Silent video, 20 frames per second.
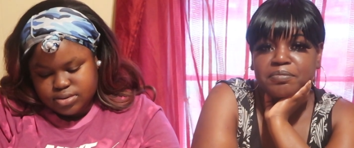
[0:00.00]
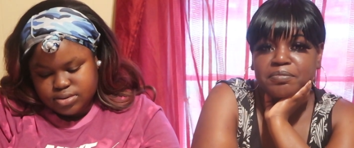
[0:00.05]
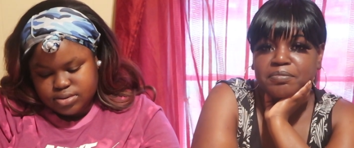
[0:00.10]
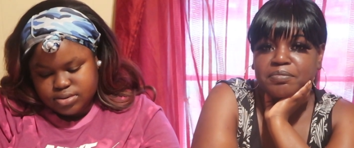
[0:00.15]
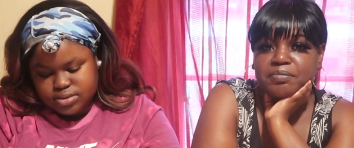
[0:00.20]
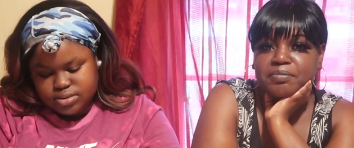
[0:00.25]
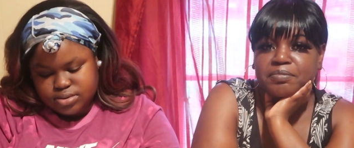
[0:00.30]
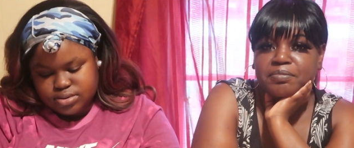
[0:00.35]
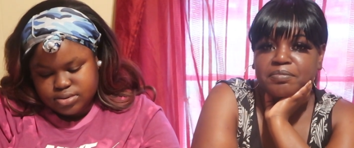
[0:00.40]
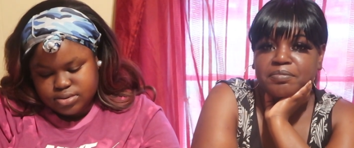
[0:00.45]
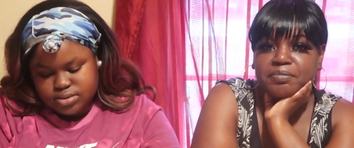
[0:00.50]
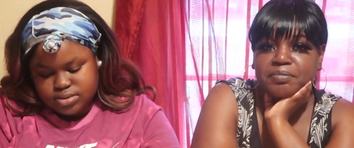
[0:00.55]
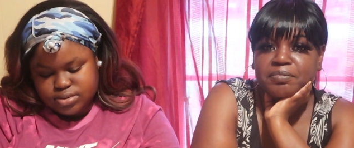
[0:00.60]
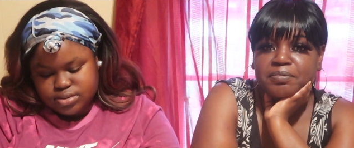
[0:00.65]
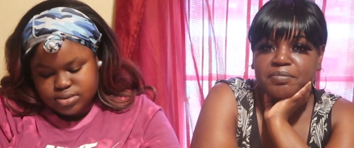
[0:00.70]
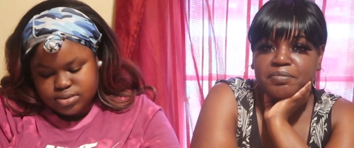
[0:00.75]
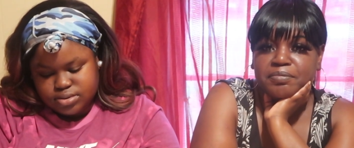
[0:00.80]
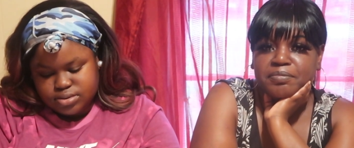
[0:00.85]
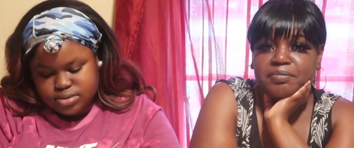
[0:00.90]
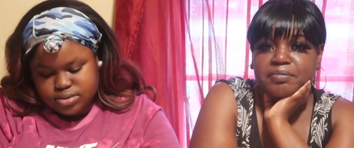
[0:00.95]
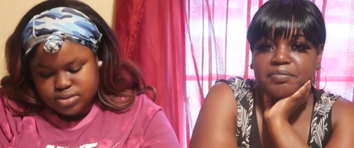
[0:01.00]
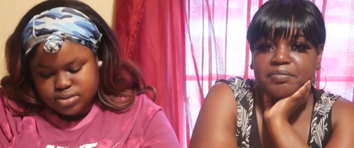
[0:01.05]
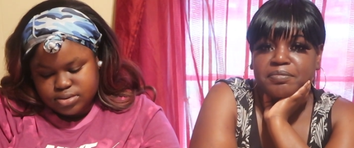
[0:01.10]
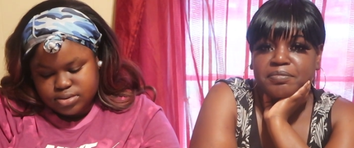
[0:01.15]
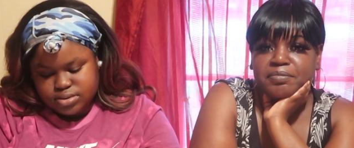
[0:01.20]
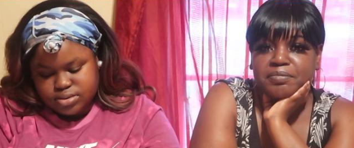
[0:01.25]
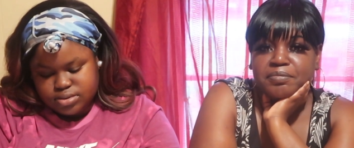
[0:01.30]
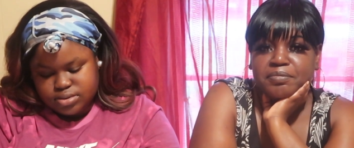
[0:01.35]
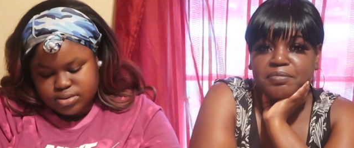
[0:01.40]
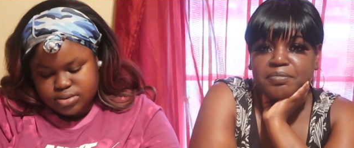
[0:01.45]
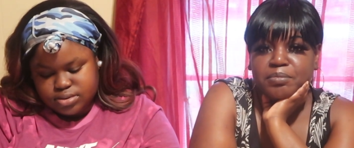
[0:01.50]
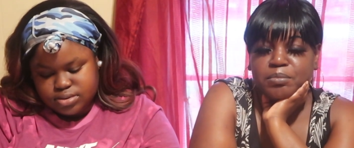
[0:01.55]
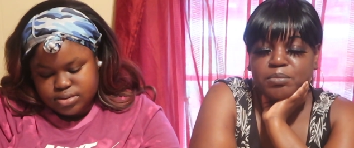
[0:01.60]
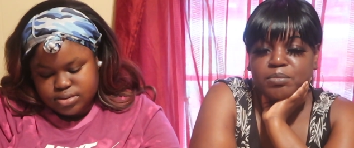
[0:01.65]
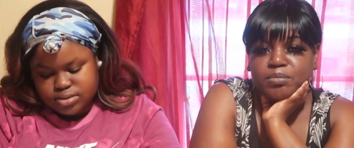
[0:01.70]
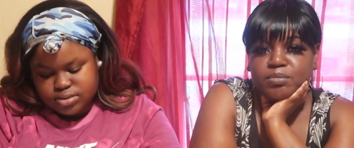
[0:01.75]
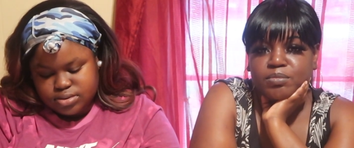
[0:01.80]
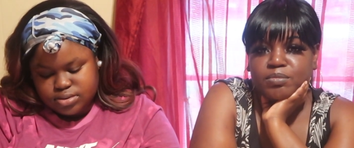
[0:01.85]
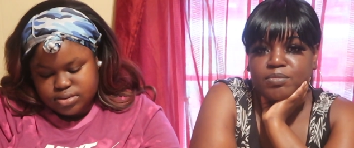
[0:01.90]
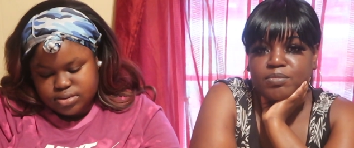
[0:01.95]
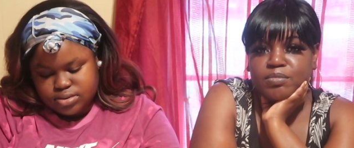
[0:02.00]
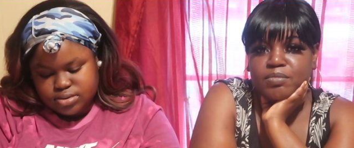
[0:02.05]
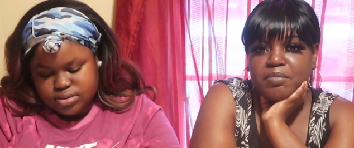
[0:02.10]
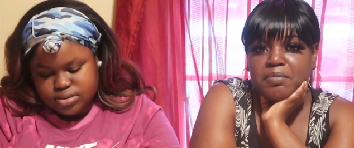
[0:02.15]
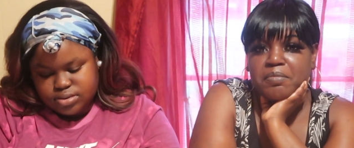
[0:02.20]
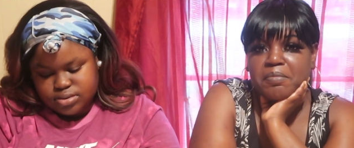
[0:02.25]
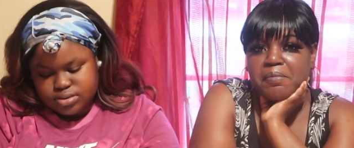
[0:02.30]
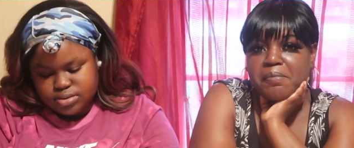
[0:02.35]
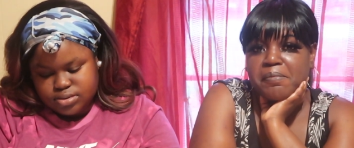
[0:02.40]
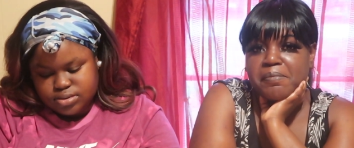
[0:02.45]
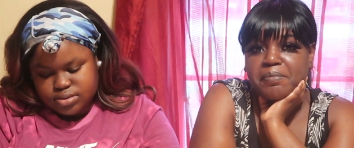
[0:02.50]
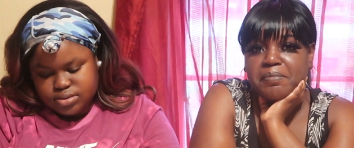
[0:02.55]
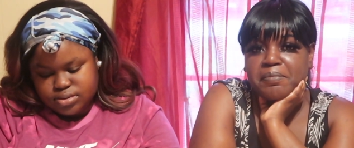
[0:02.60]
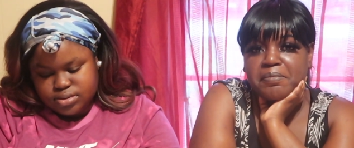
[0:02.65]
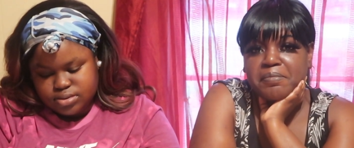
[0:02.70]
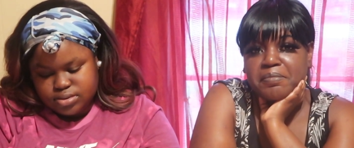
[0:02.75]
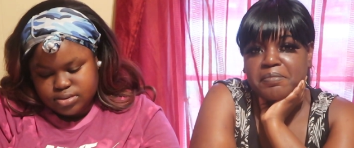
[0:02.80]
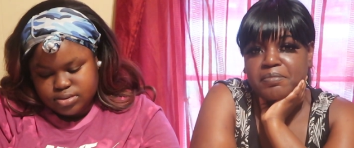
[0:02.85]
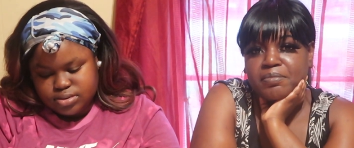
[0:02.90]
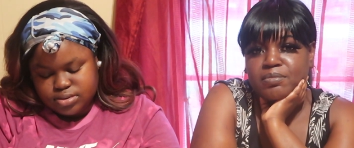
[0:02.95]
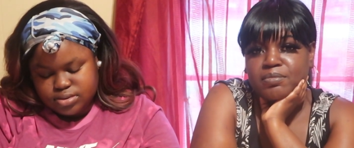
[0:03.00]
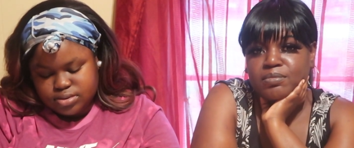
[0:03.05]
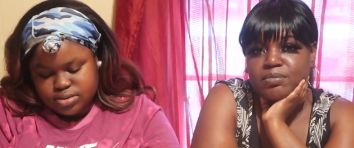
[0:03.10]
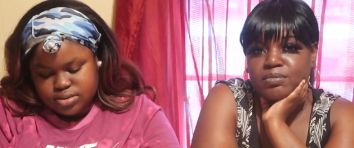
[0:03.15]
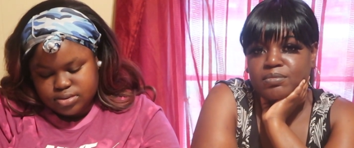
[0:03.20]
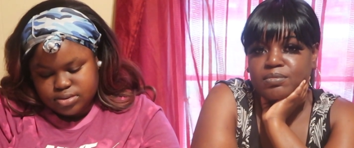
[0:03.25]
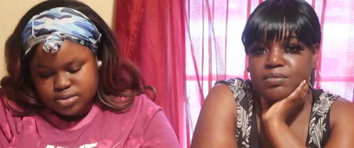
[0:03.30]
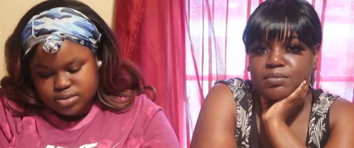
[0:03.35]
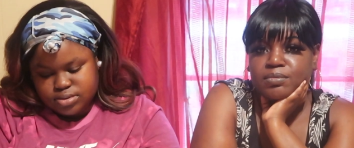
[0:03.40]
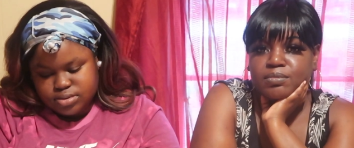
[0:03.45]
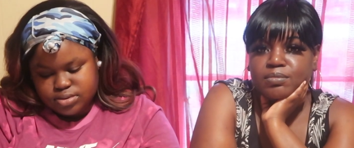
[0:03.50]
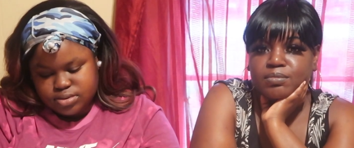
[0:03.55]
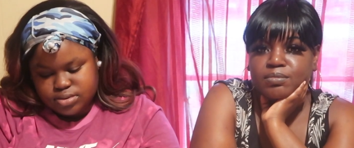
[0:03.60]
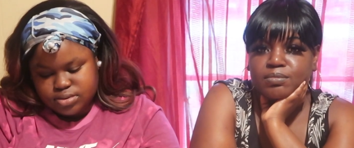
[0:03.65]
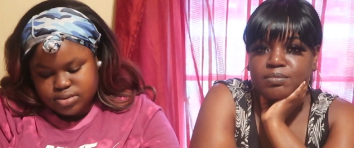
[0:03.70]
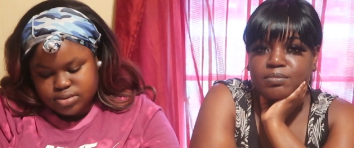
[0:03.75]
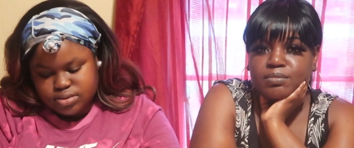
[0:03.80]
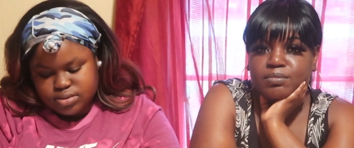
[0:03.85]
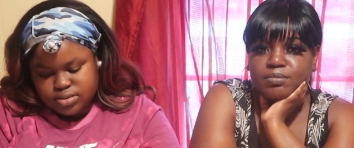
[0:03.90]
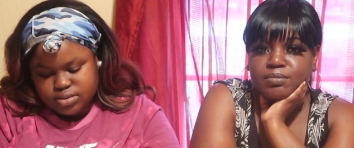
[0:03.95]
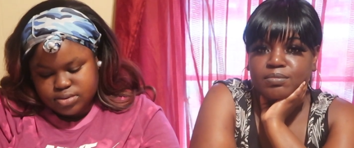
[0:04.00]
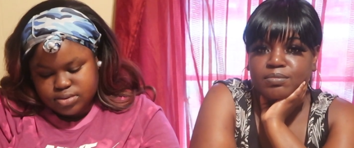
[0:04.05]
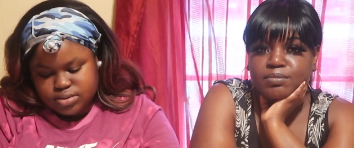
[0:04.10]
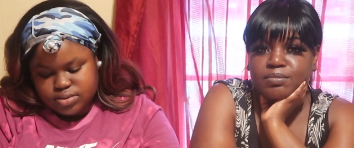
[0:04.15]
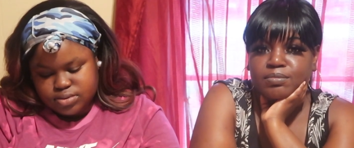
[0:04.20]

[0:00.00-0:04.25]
(silence)